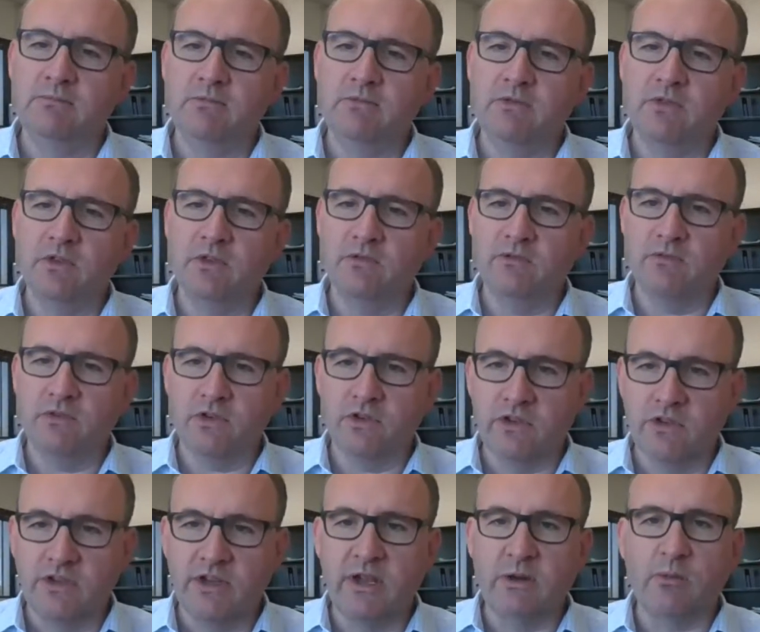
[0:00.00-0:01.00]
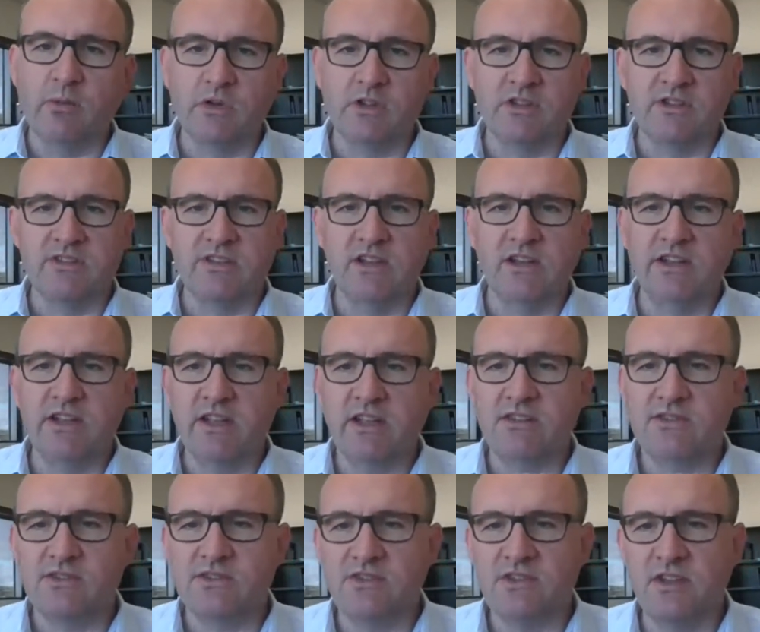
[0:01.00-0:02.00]
for their network design
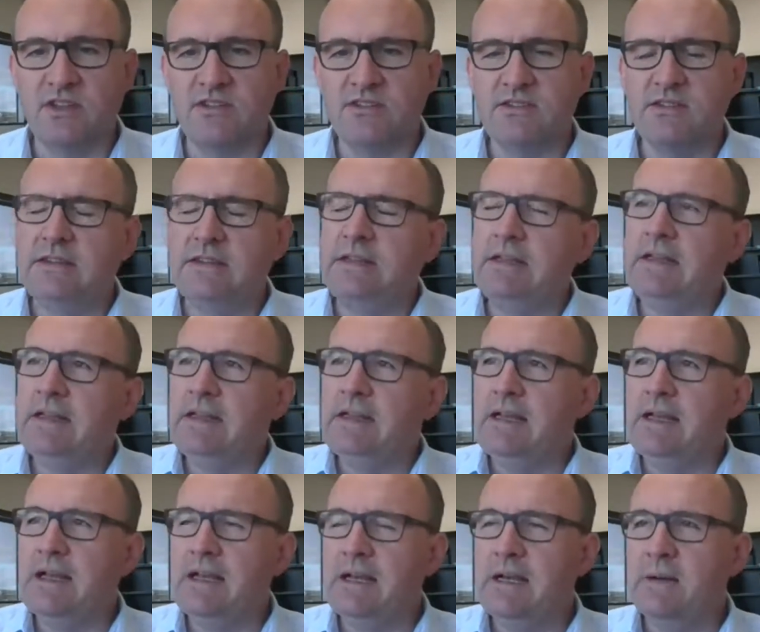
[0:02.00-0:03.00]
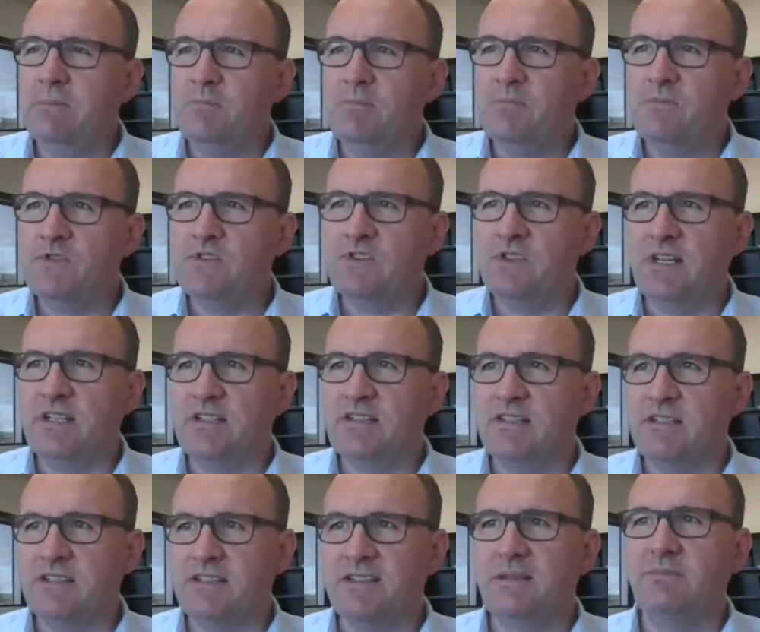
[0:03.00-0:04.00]
exercise. So
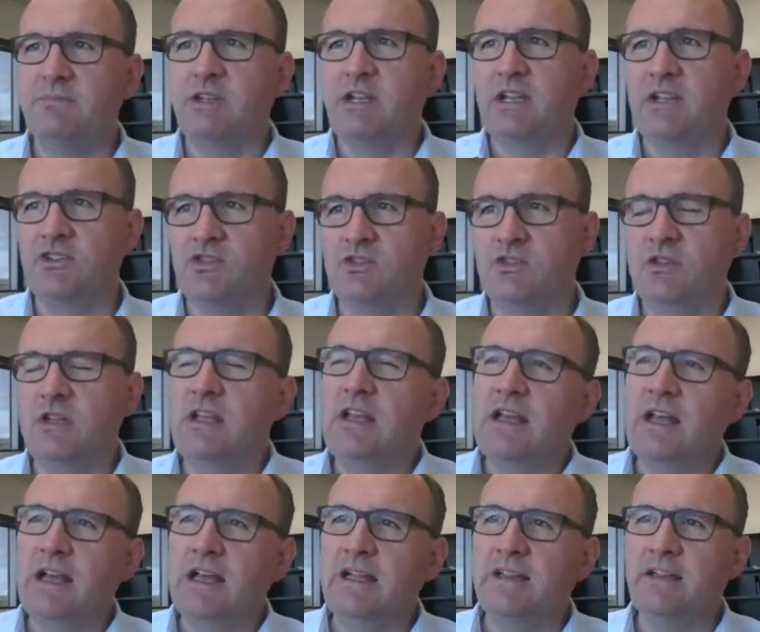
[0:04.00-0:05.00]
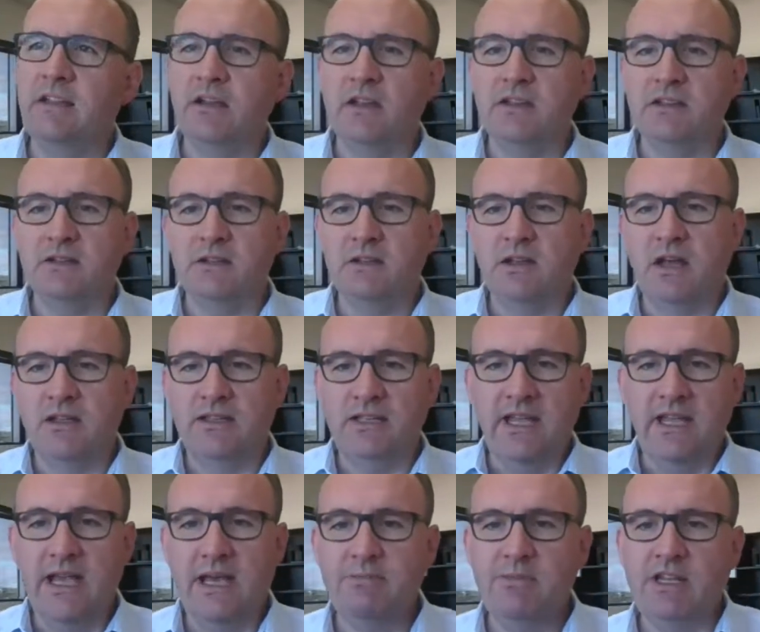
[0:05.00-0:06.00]
that's the simulation, and then on
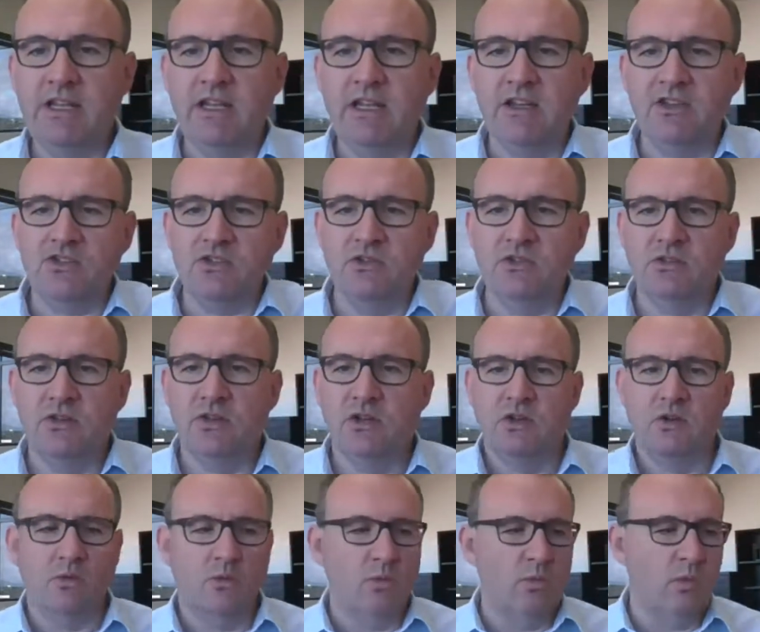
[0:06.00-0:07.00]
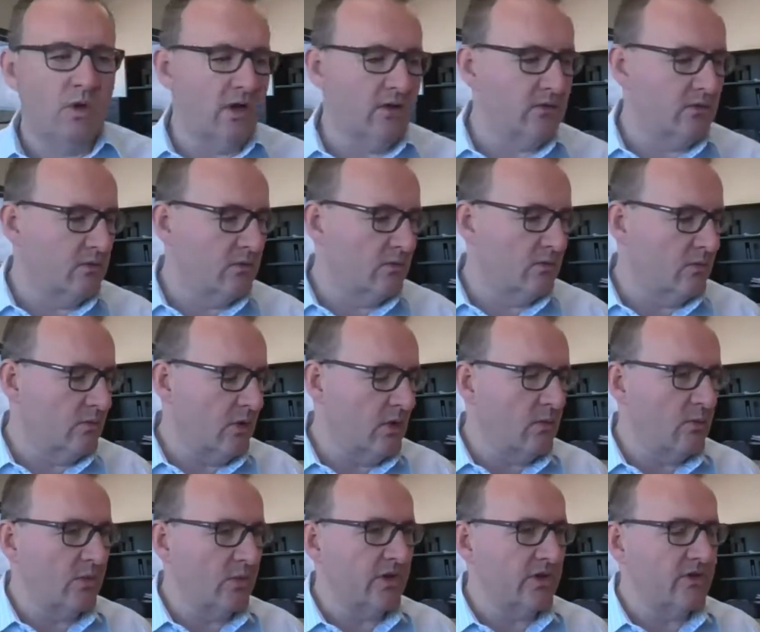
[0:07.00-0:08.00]
the emulation, what
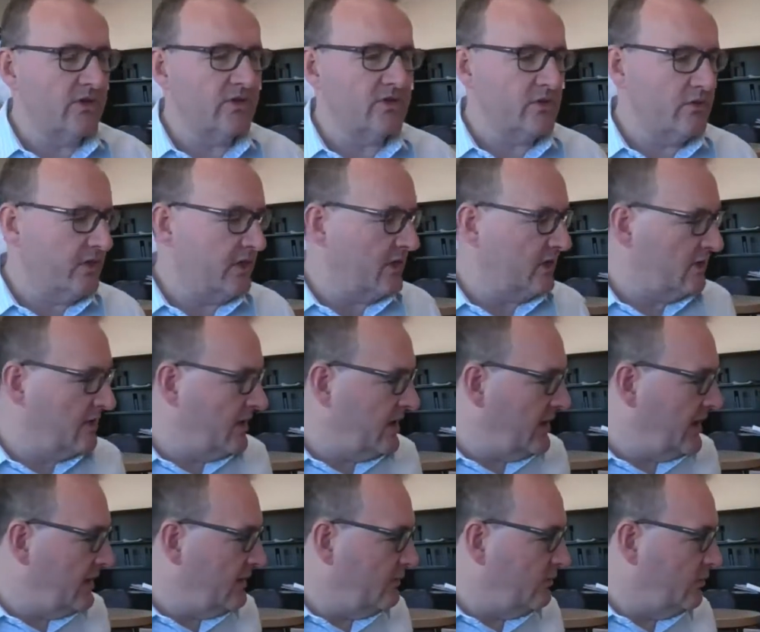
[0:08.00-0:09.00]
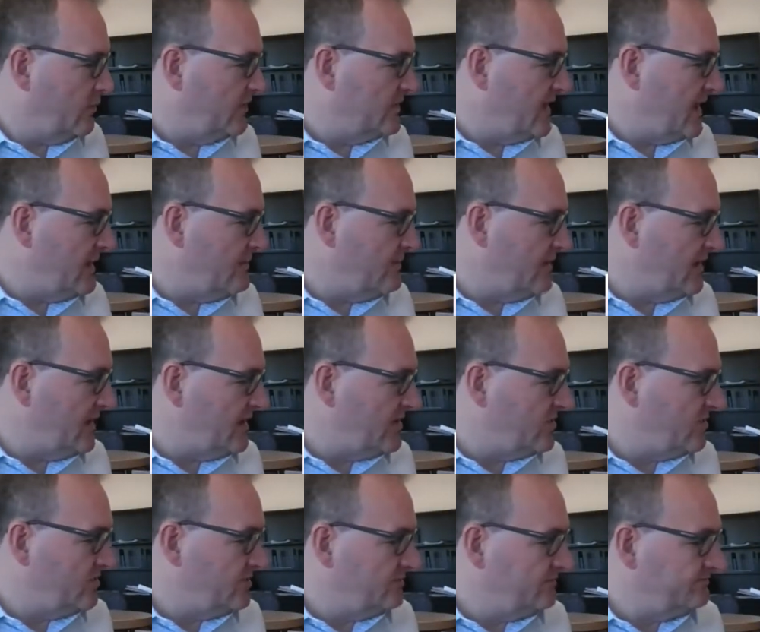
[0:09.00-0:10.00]
we're doing with
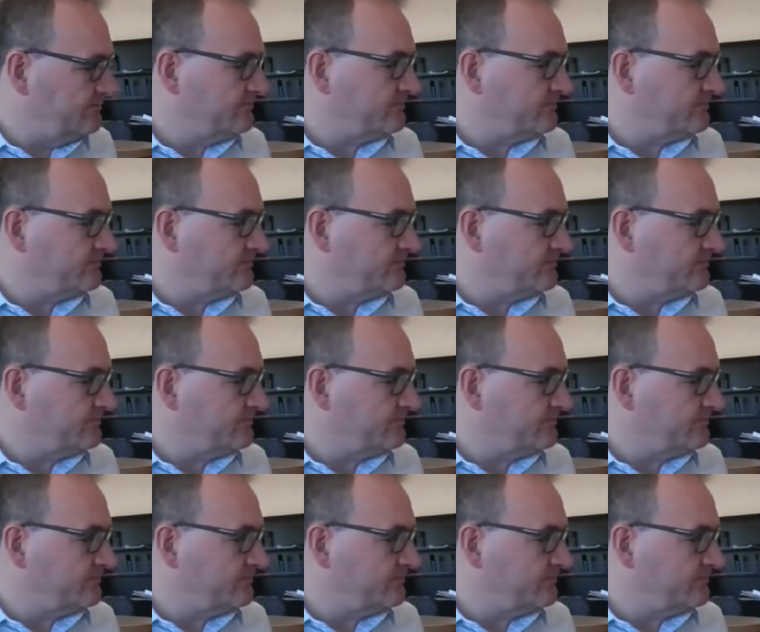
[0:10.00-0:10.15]
emulation